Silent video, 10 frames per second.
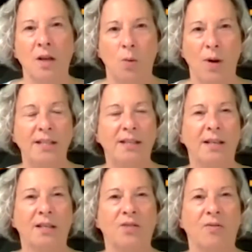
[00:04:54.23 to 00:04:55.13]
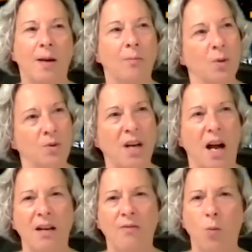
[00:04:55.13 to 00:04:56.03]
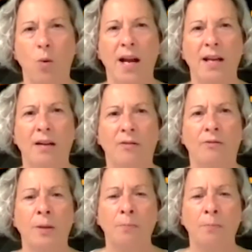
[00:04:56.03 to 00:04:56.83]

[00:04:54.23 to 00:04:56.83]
raising his family was kind of a way of